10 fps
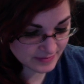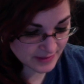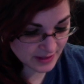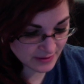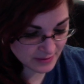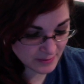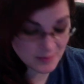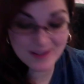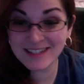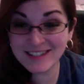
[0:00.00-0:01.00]
I don't remember
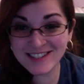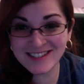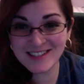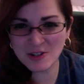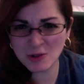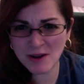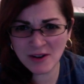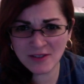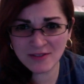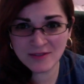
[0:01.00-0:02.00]
the inches either.
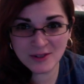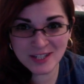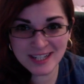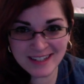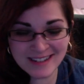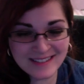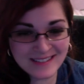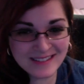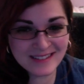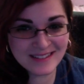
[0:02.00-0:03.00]
12, 13,
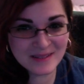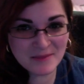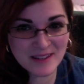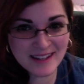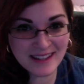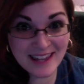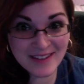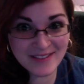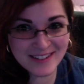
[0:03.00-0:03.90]
something, 11.